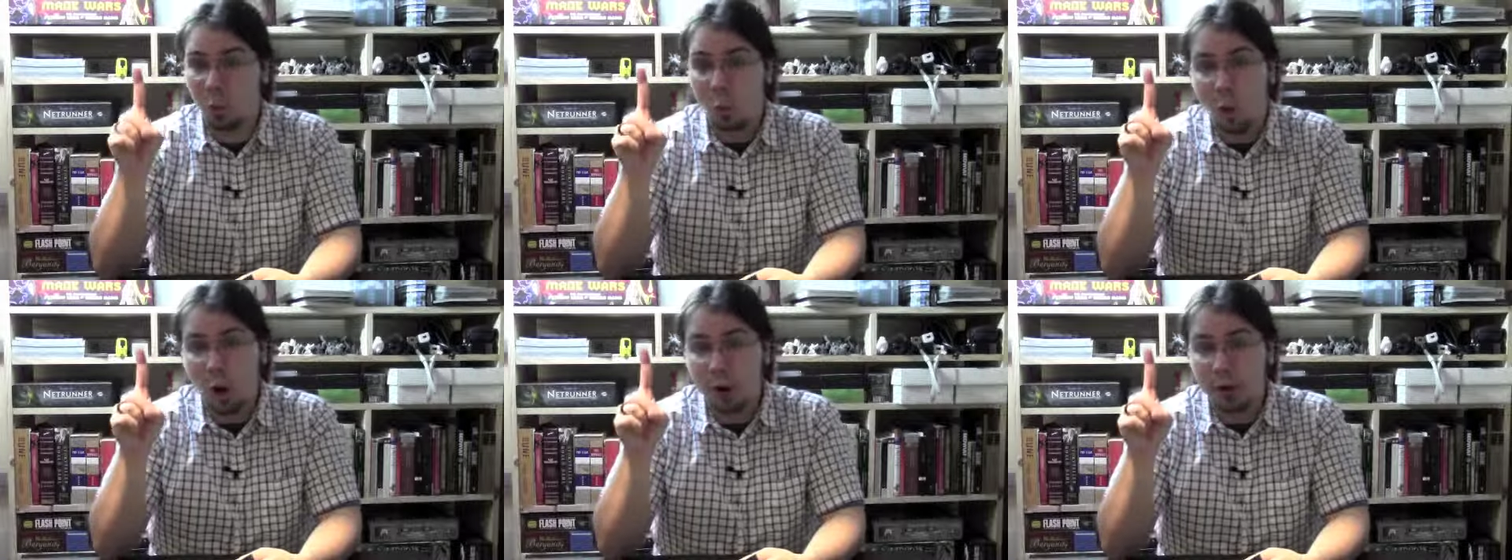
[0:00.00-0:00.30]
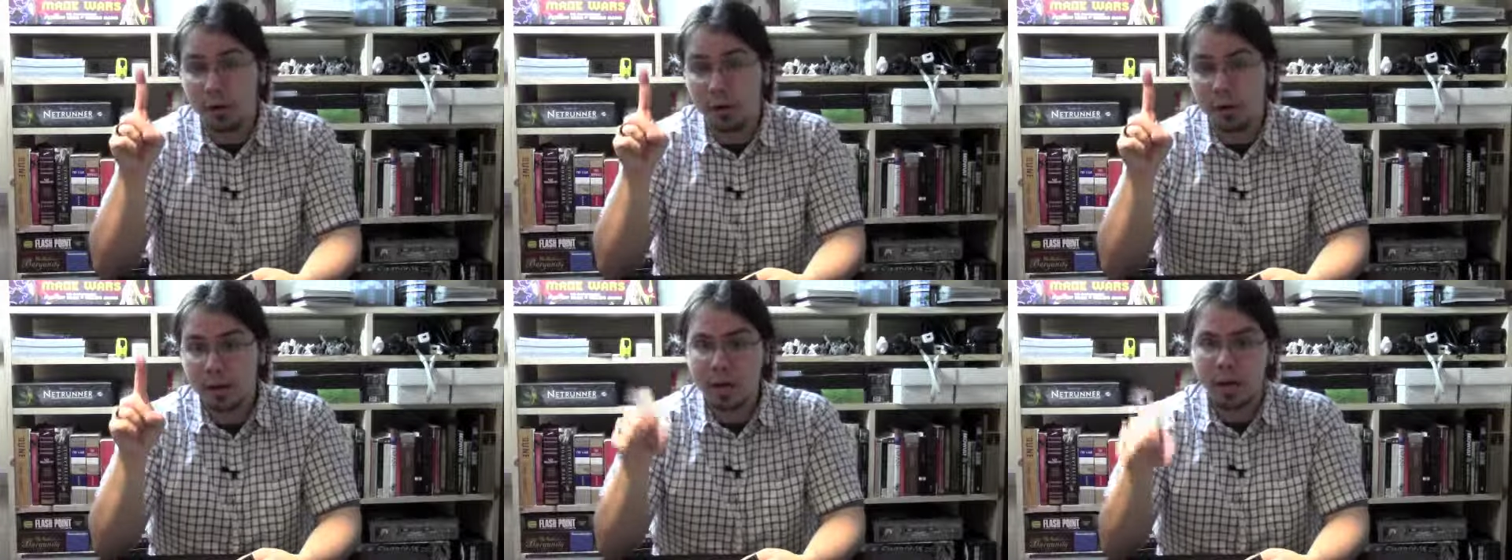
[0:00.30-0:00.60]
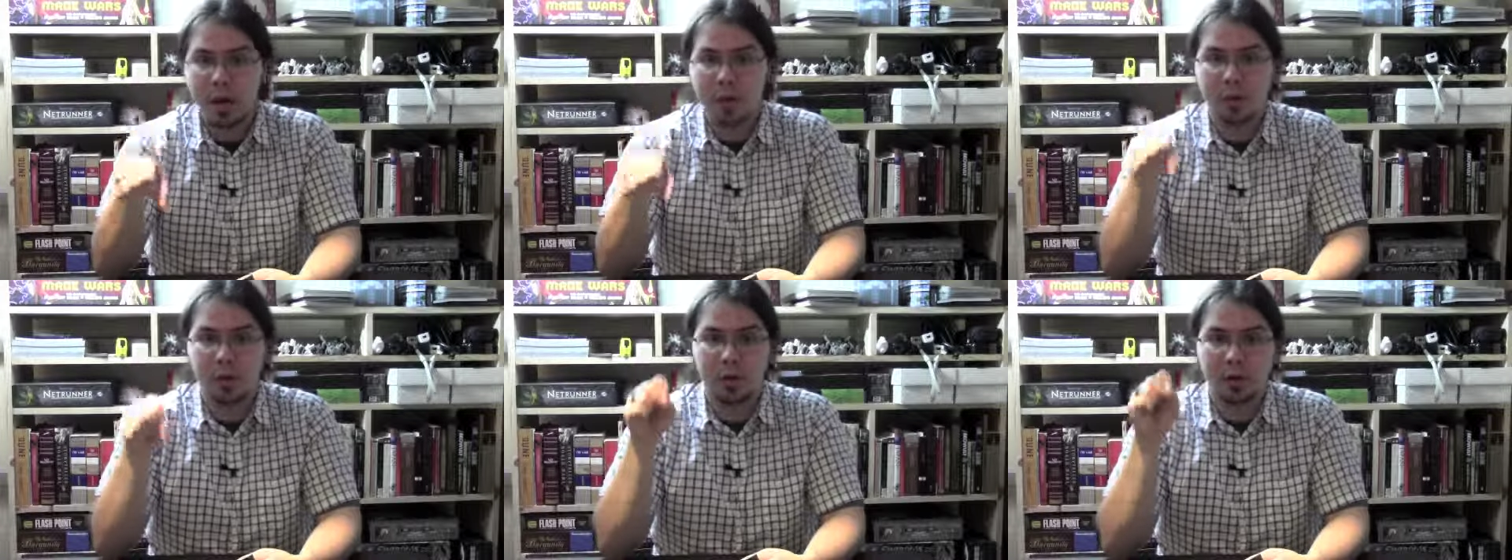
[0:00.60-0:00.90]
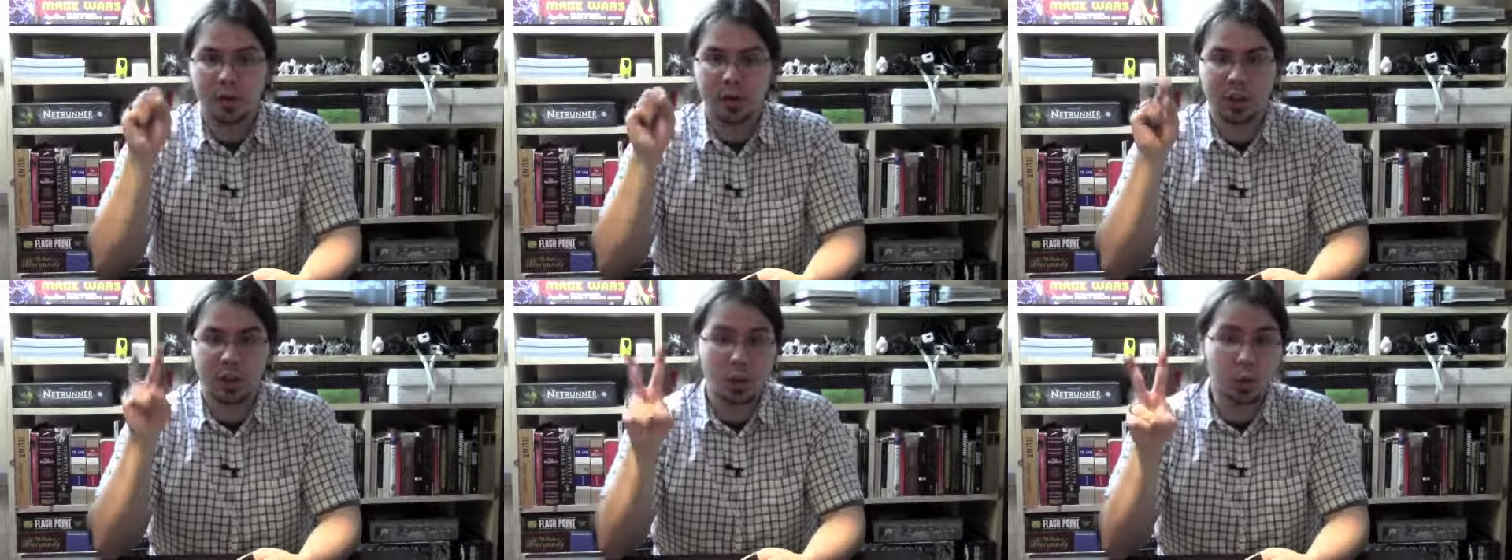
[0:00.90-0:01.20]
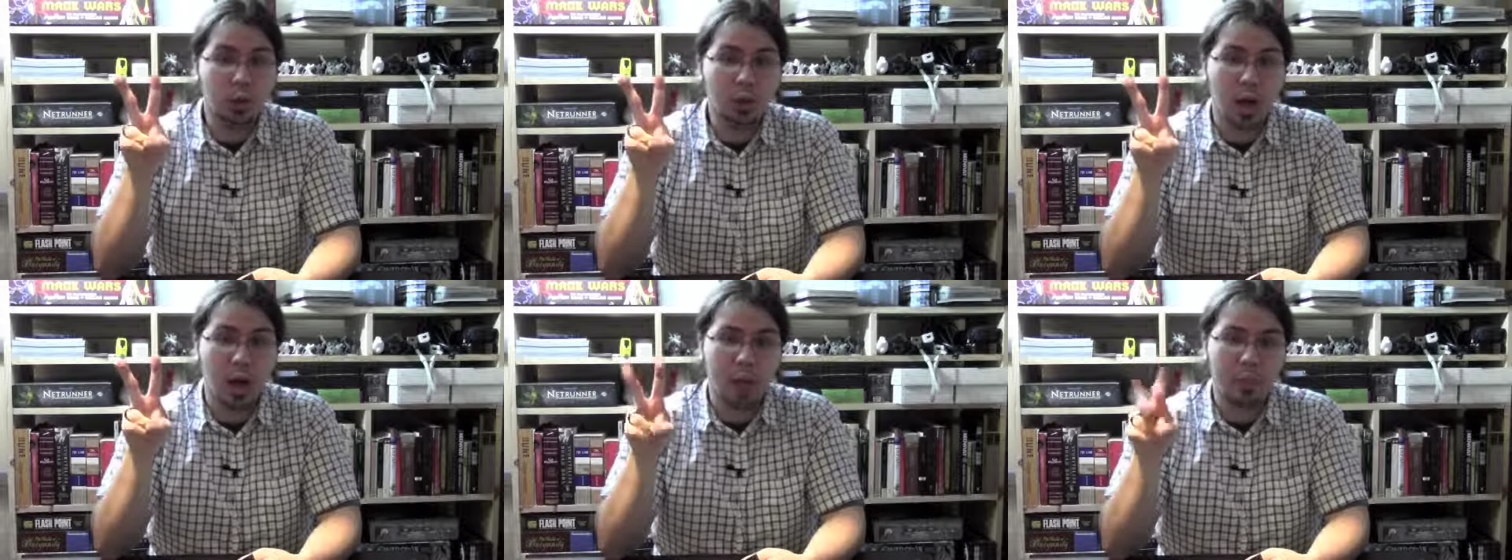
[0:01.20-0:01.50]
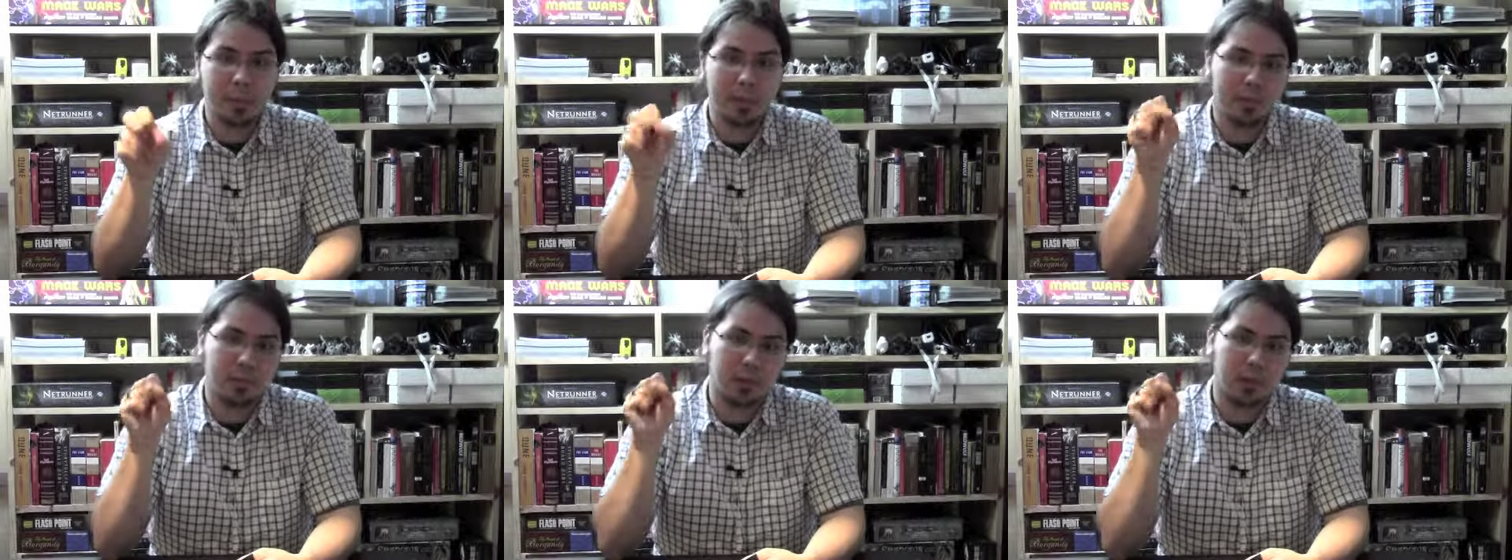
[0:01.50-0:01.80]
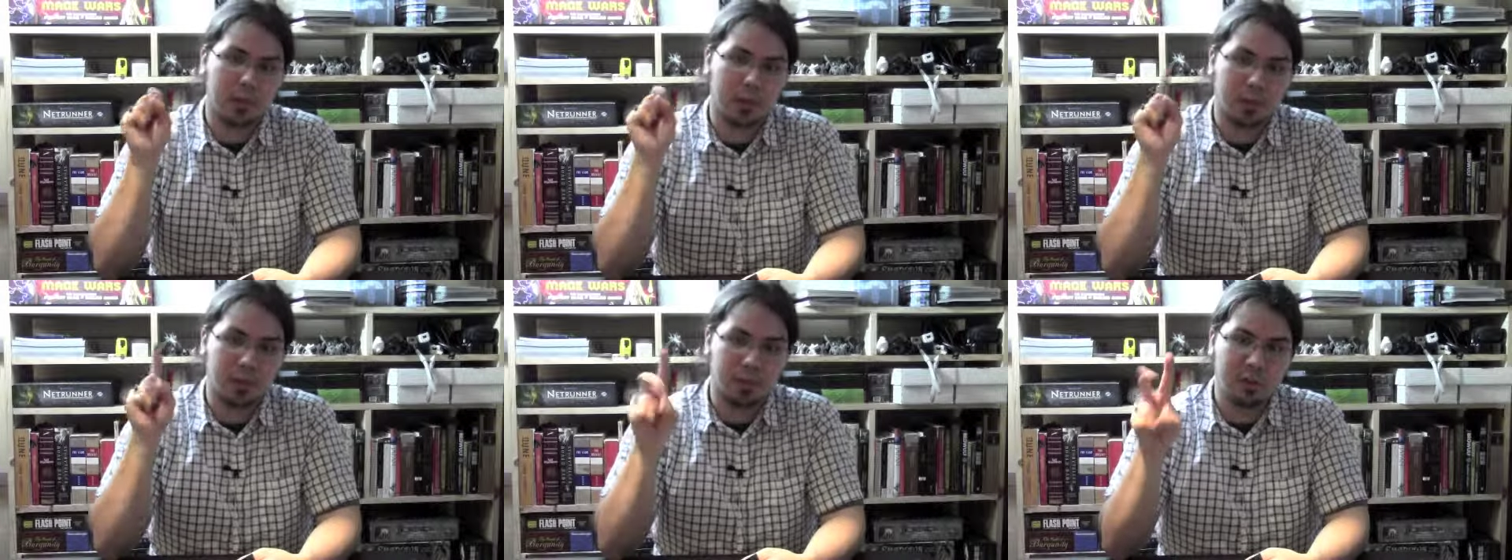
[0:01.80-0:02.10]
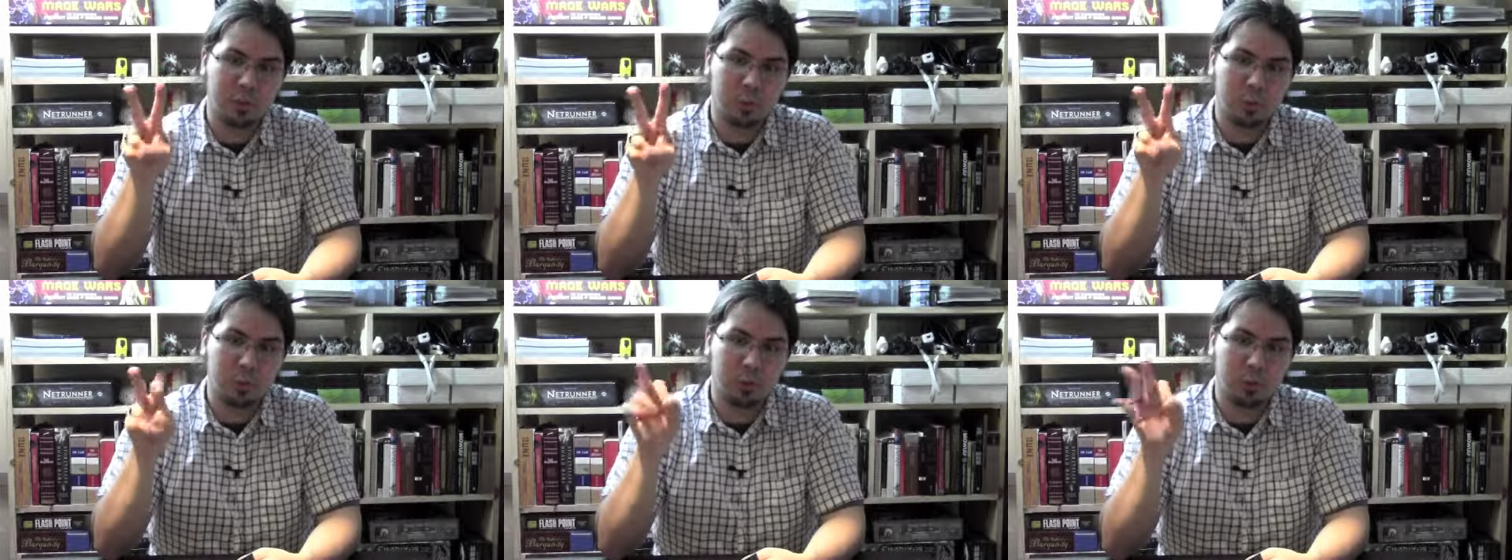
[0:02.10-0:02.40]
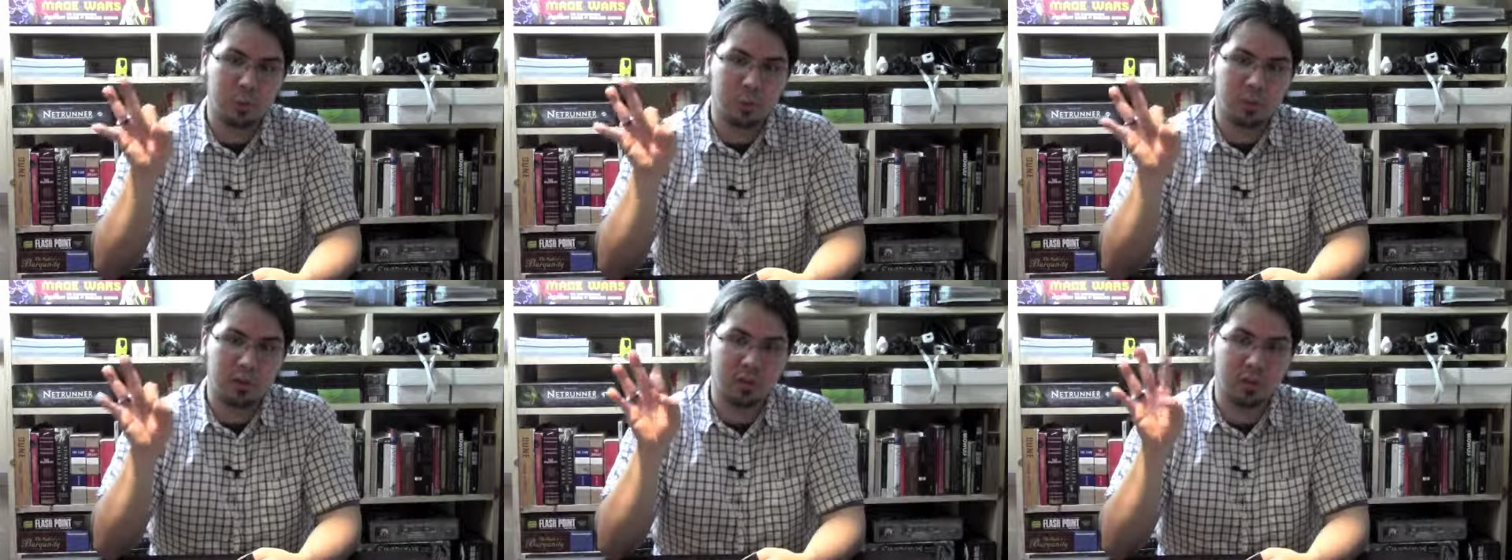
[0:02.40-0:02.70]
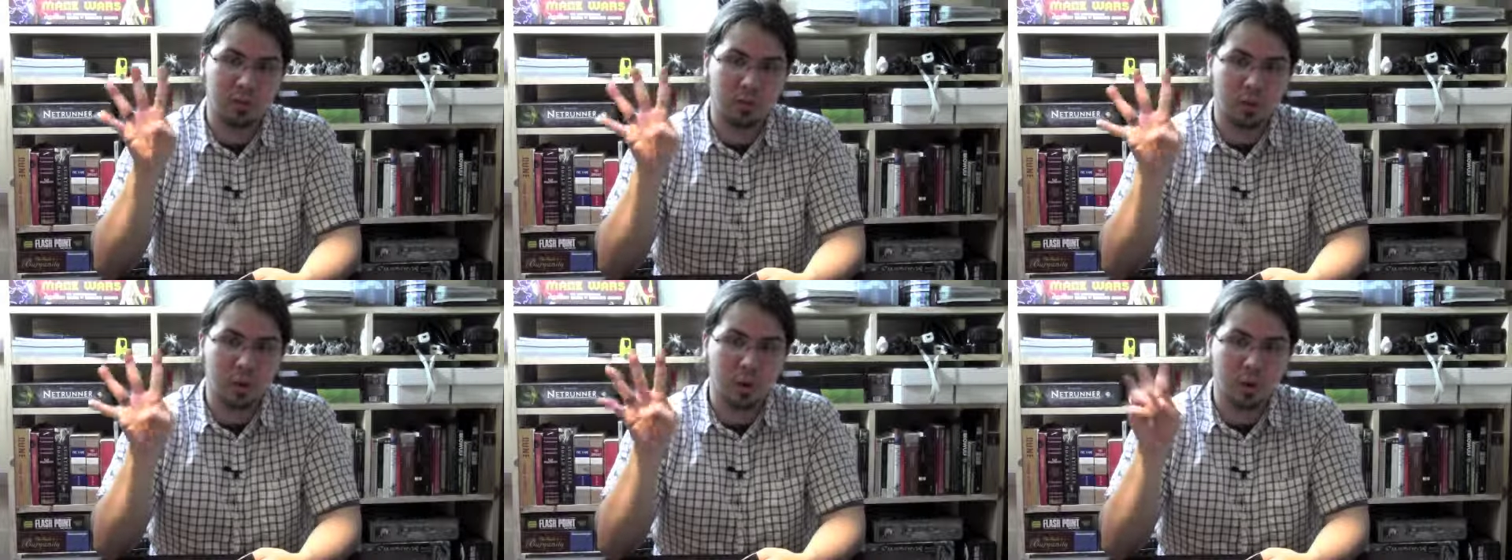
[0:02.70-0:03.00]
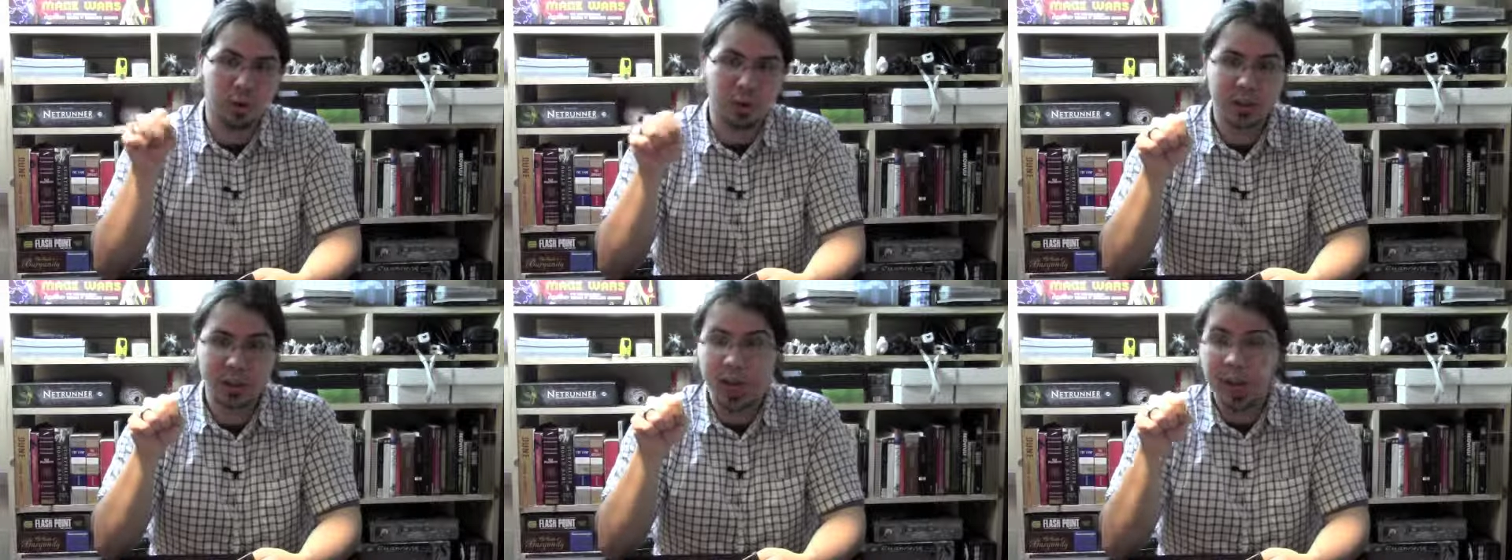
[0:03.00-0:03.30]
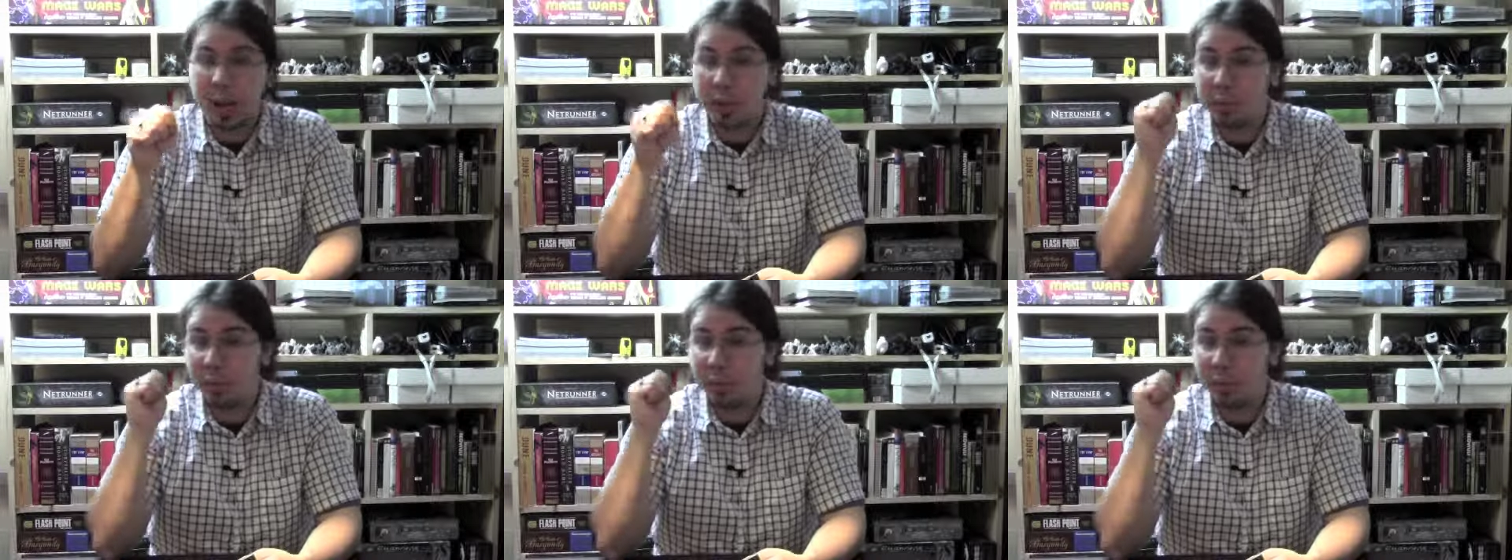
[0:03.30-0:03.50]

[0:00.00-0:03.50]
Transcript: one. There's 2 copies of all the 2s, 3s, and 4s,